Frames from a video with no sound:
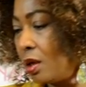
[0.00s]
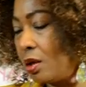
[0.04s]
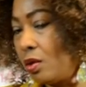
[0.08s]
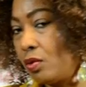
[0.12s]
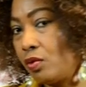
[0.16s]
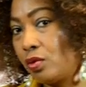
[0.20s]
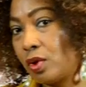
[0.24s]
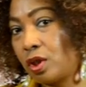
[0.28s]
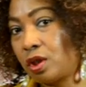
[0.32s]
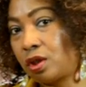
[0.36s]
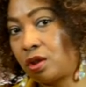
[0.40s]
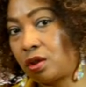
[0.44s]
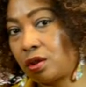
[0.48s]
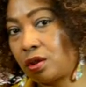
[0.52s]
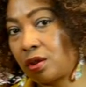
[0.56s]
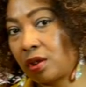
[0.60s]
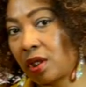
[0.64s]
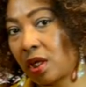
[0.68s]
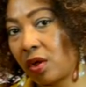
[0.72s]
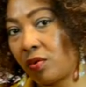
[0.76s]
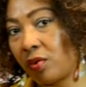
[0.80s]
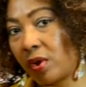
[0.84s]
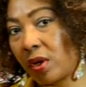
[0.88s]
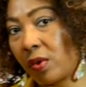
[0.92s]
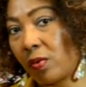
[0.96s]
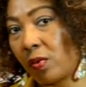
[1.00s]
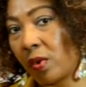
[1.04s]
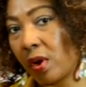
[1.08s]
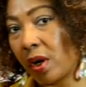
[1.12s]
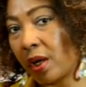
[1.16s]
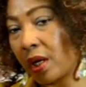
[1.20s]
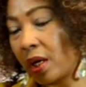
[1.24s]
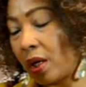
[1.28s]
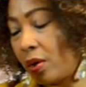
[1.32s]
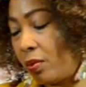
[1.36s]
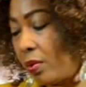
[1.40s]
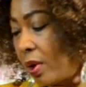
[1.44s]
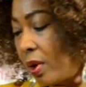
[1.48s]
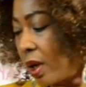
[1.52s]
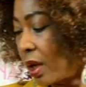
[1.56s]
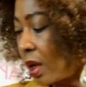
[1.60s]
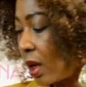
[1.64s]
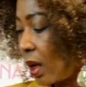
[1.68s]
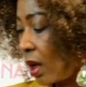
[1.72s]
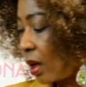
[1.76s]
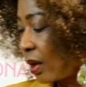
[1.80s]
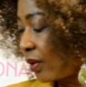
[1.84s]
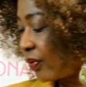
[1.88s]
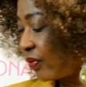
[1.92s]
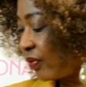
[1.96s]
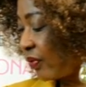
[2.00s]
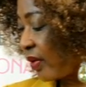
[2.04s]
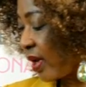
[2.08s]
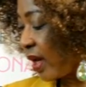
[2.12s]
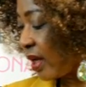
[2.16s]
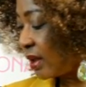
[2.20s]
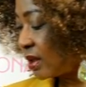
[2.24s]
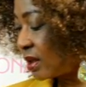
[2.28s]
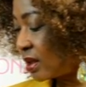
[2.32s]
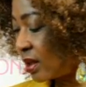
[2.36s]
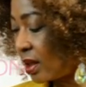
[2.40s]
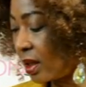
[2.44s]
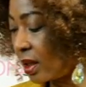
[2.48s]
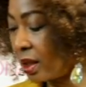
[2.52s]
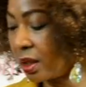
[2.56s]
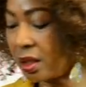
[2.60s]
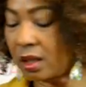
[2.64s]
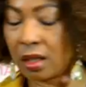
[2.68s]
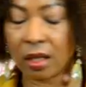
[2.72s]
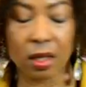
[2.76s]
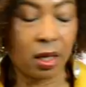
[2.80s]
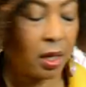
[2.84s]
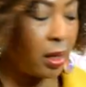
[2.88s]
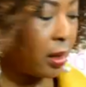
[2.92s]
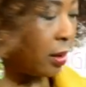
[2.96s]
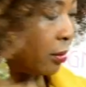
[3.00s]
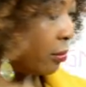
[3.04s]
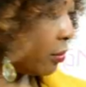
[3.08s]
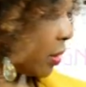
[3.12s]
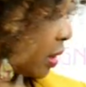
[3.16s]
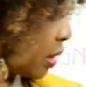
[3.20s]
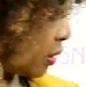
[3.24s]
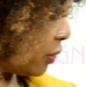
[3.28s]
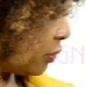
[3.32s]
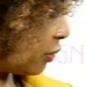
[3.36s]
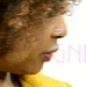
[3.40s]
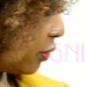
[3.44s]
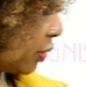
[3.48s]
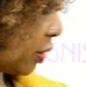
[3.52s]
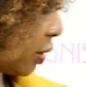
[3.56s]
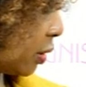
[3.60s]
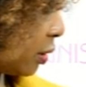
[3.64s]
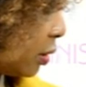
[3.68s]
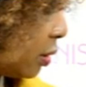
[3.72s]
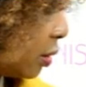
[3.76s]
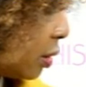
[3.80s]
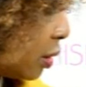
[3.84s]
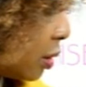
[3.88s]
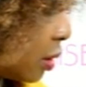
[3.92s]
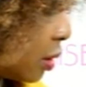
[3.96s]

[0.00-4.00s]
which today we're working with color 30 but the